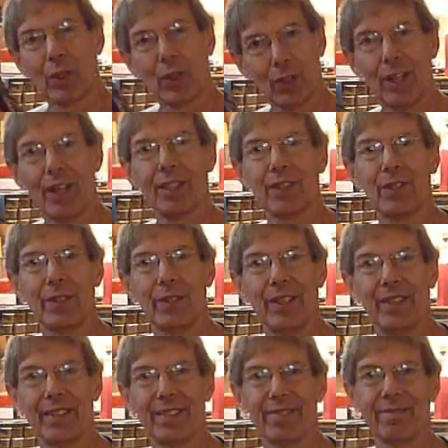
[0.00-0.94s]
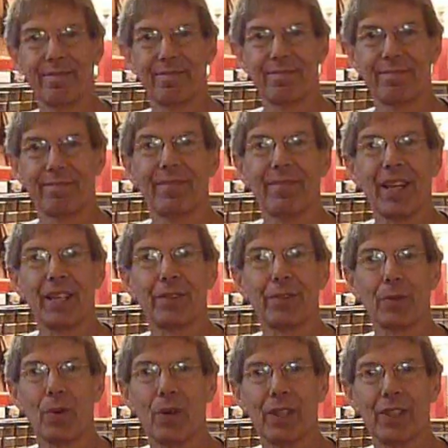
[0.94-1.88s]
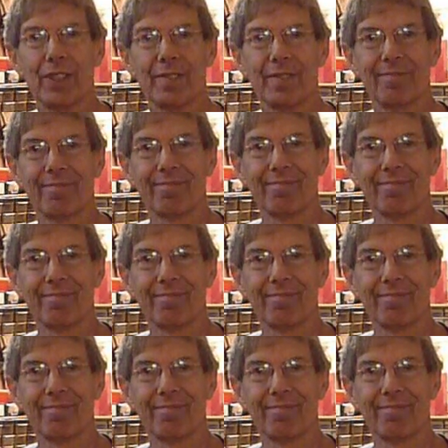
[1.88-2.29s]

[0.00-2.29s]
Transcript: Good luck to you. Thanks for watching.